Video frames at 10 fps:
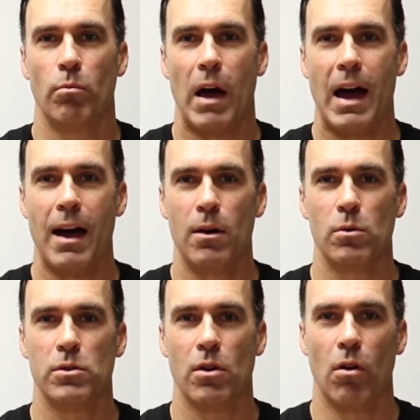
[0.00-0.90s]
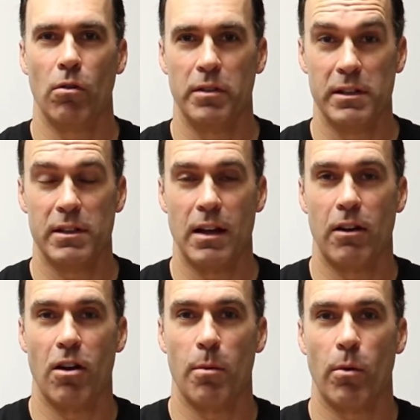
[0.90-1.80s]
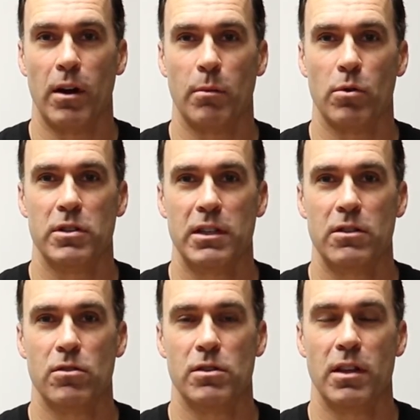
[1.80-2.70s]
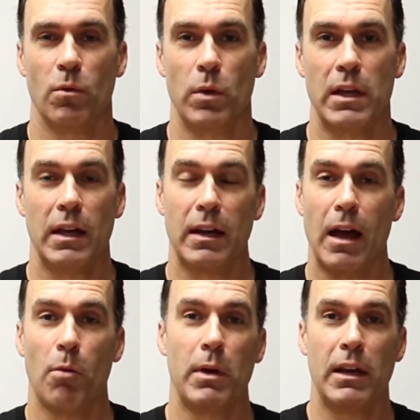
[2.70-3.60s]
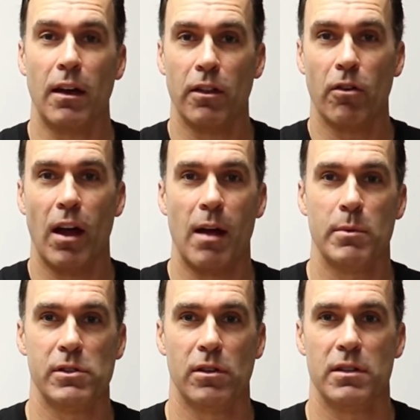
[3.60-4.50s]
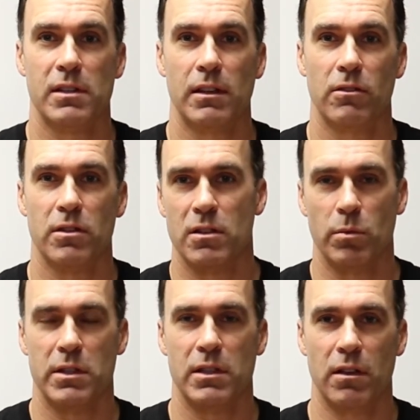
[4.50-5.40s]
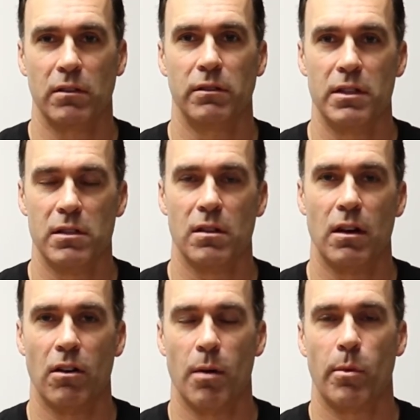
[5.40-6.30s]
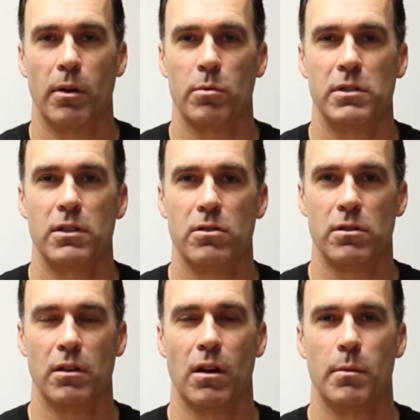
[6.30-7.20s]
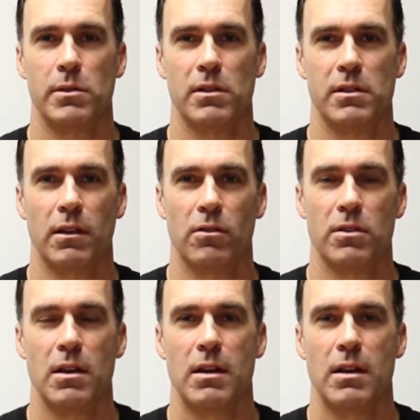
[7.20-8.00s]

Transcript: house all these standard operating procedures that we and now many other Amazon sellers, because we sell these standard operating procedures to other Amazon sellers,